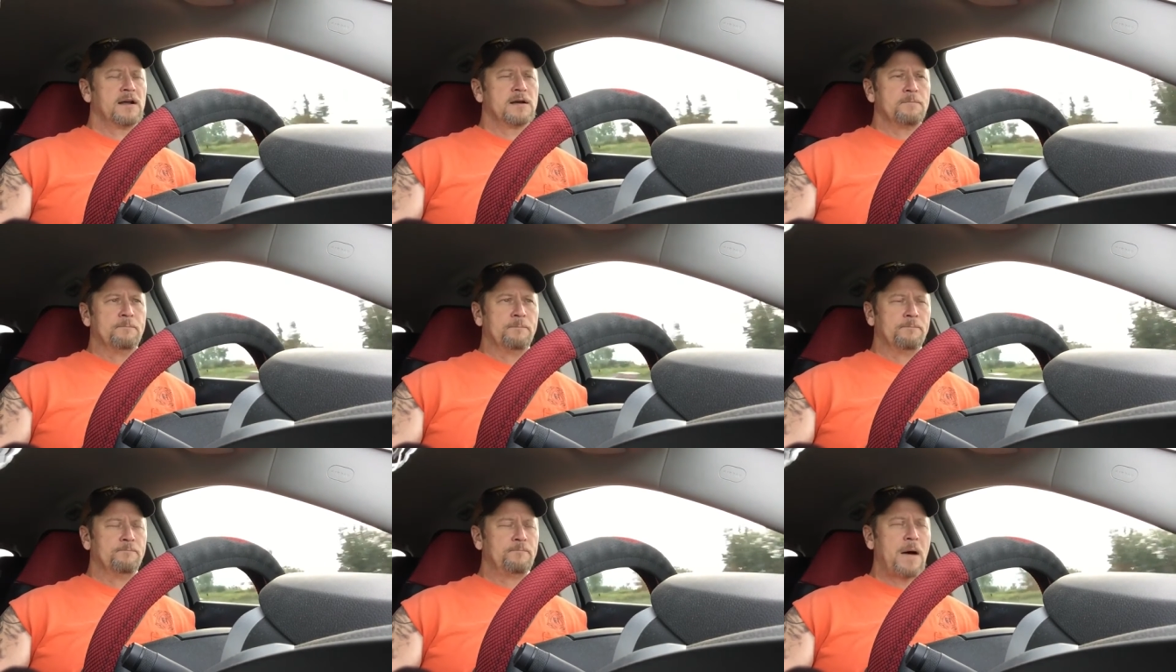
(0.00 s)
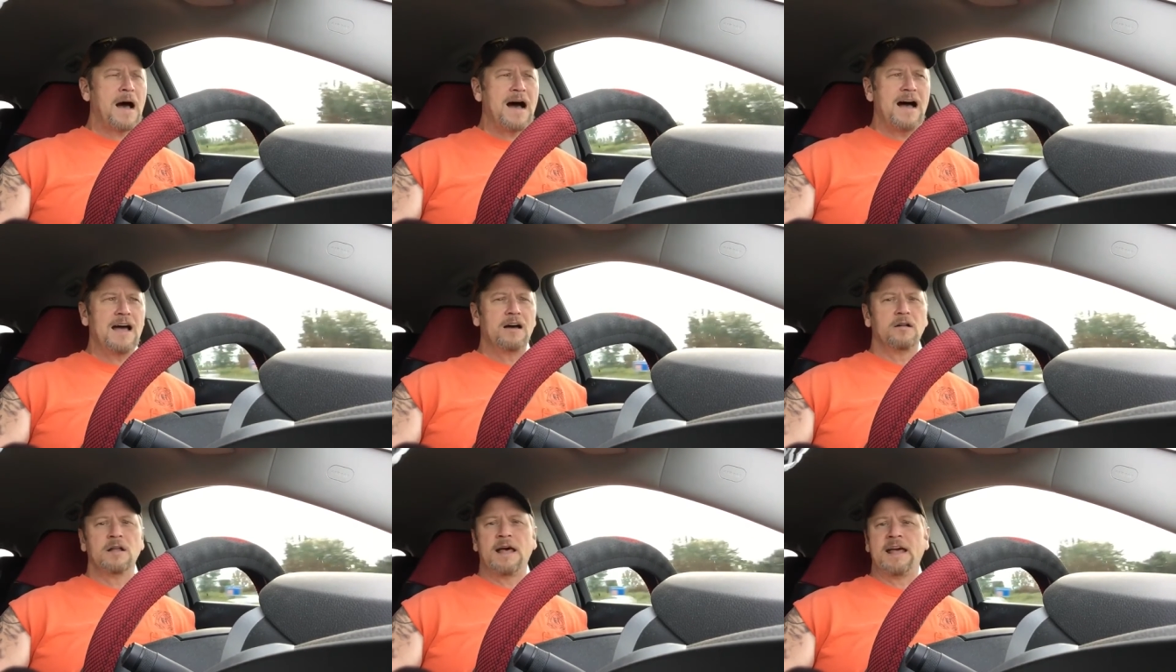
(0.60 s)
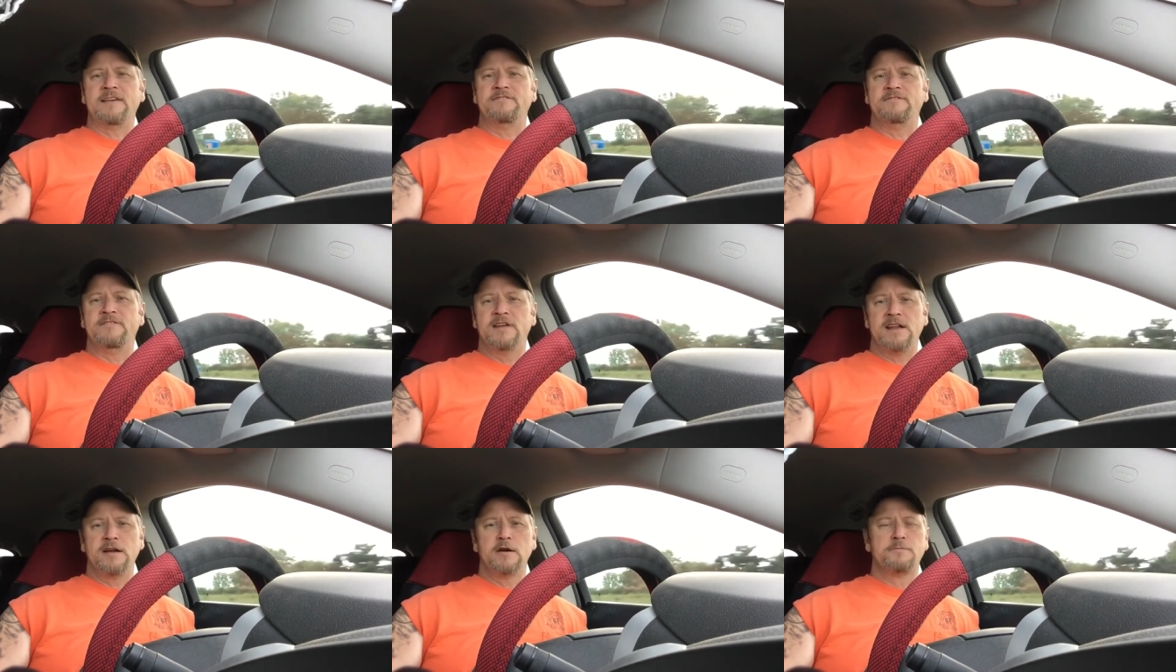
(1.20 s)
compile a
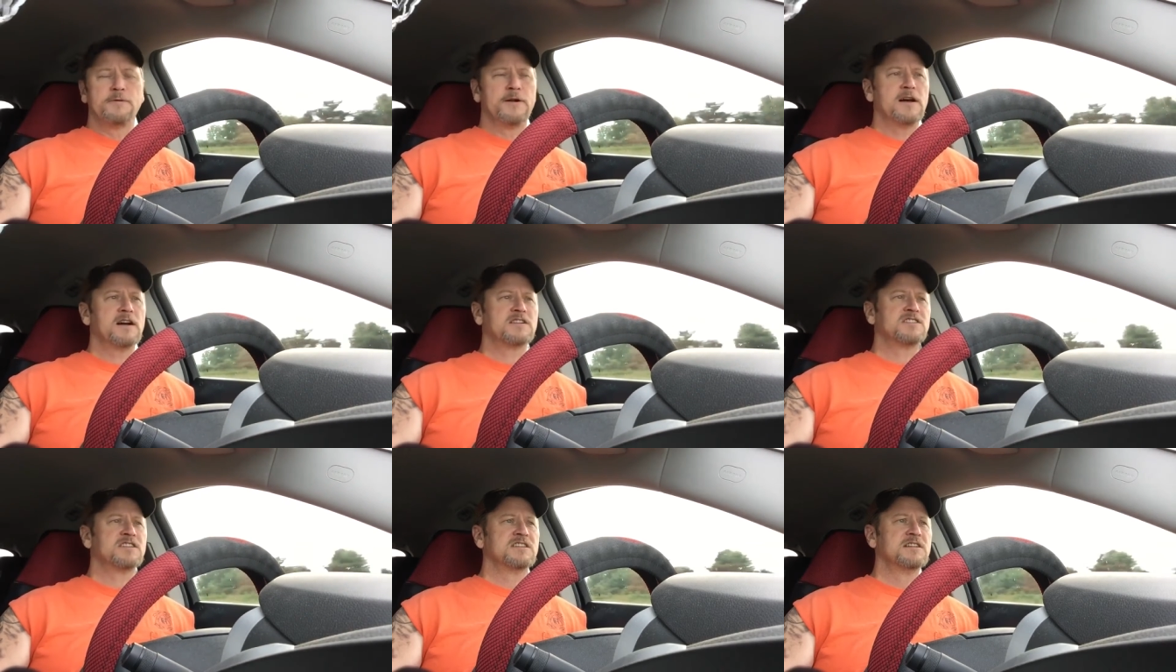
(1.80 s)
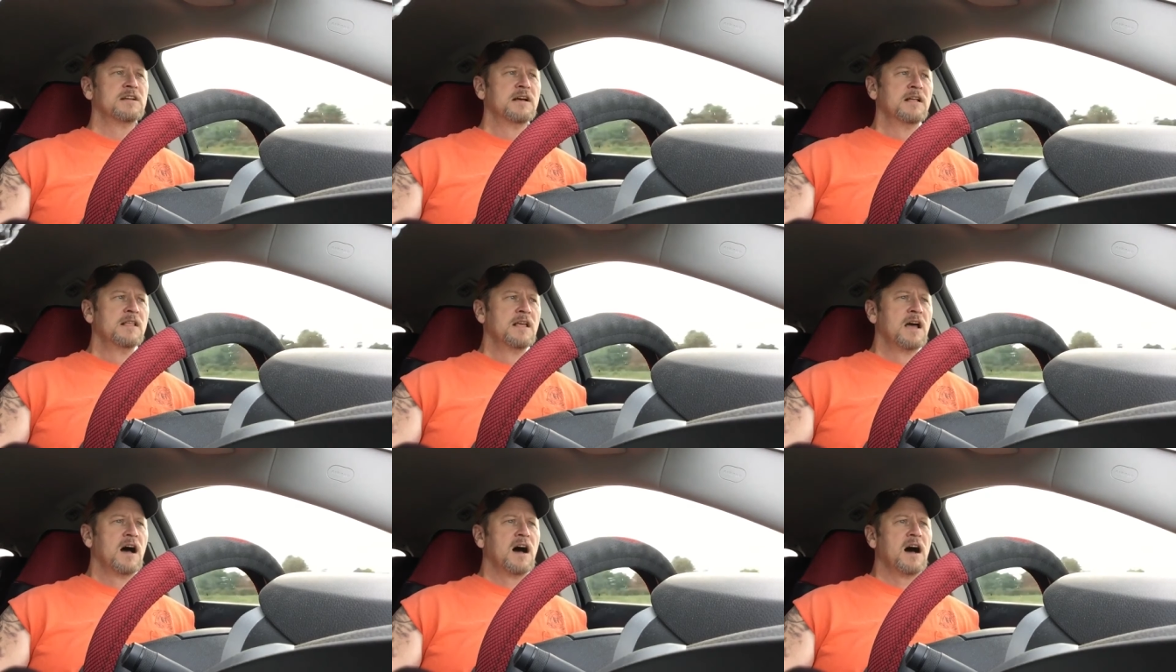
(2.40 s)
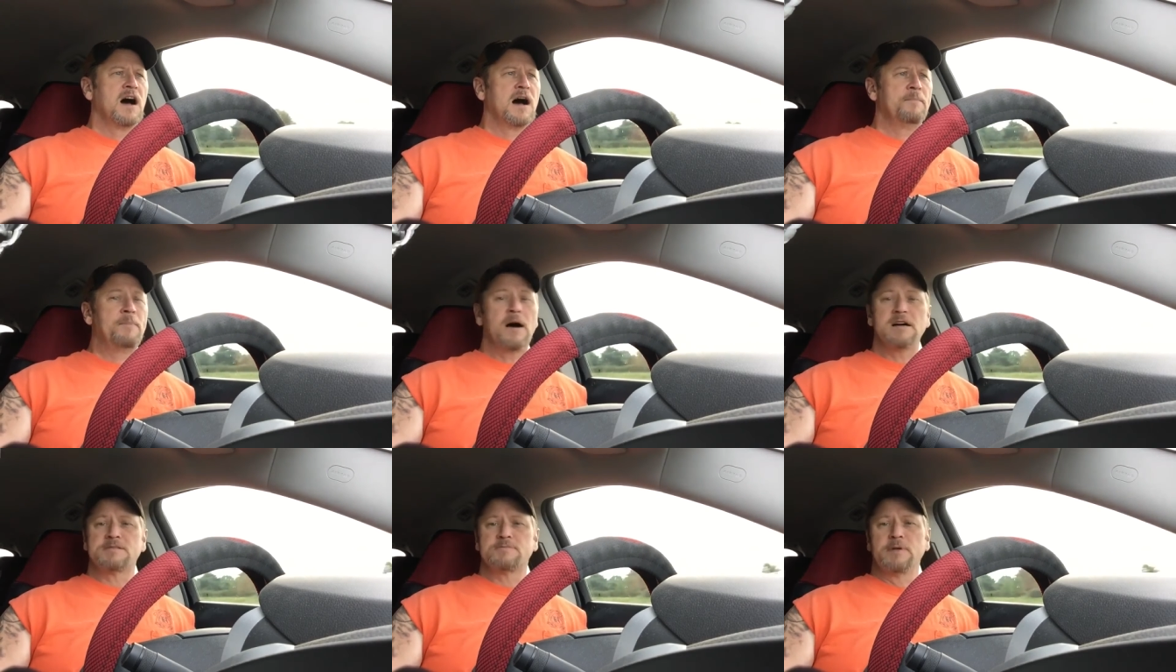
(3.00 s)
video production
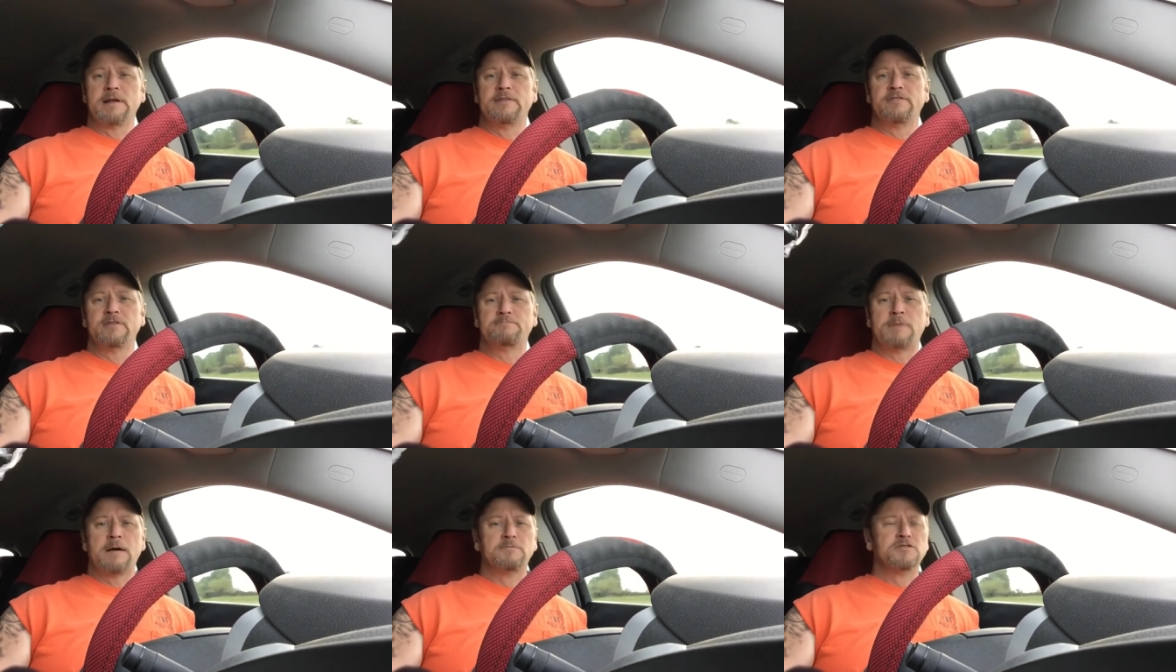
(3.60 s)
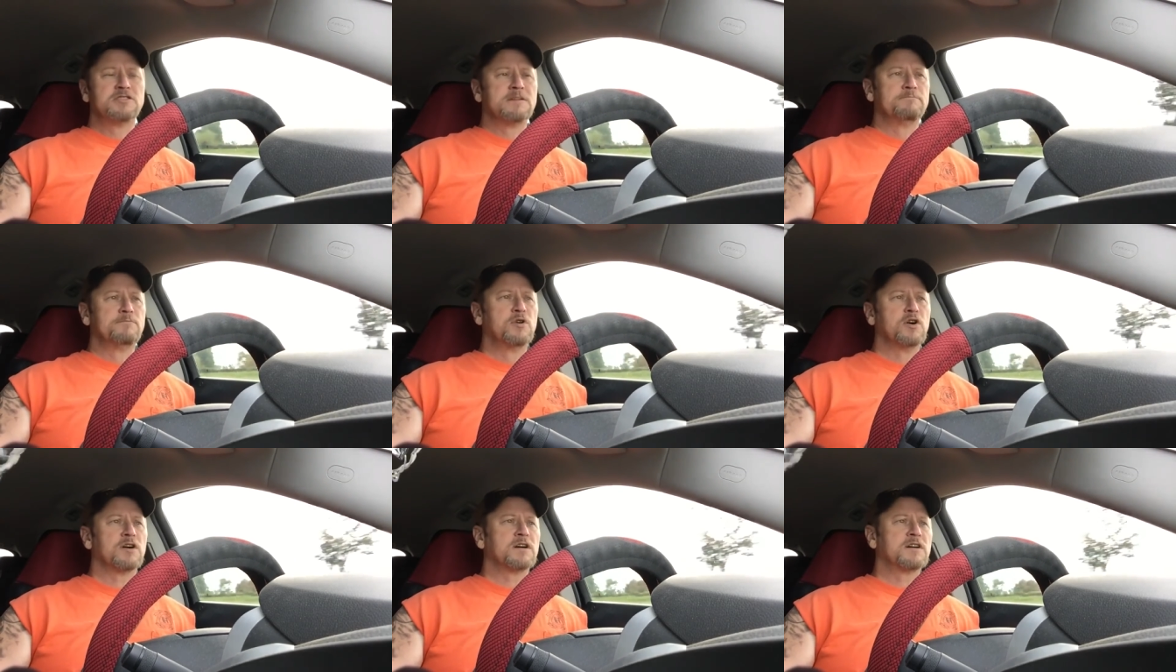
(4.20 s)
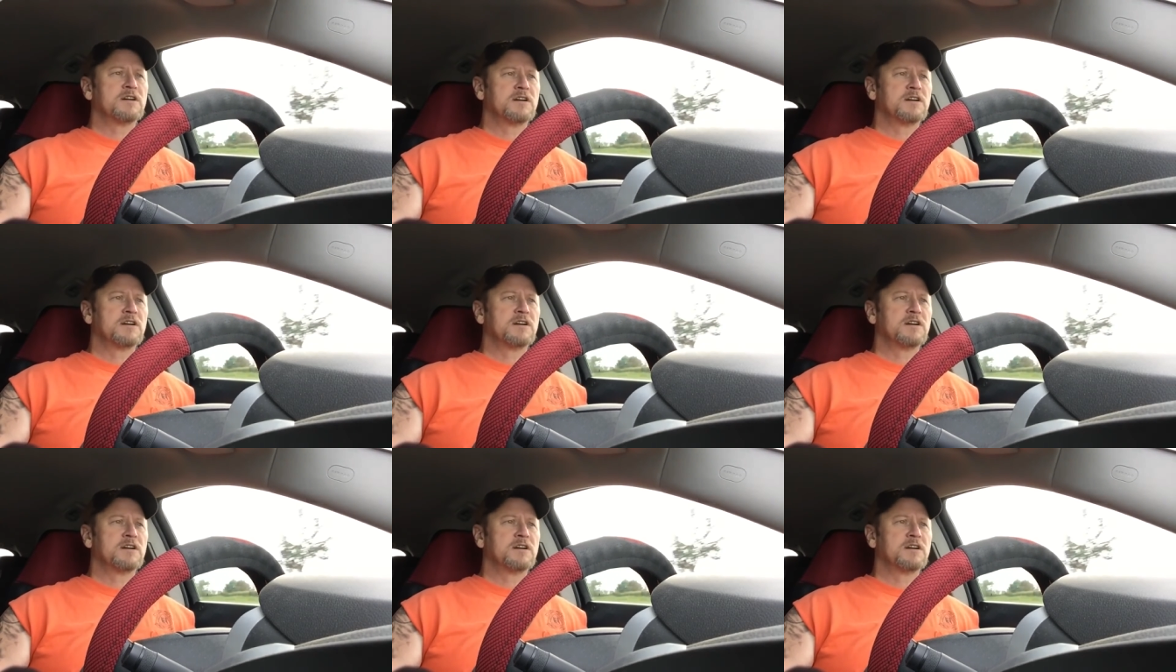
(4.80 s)
possibly even publish a book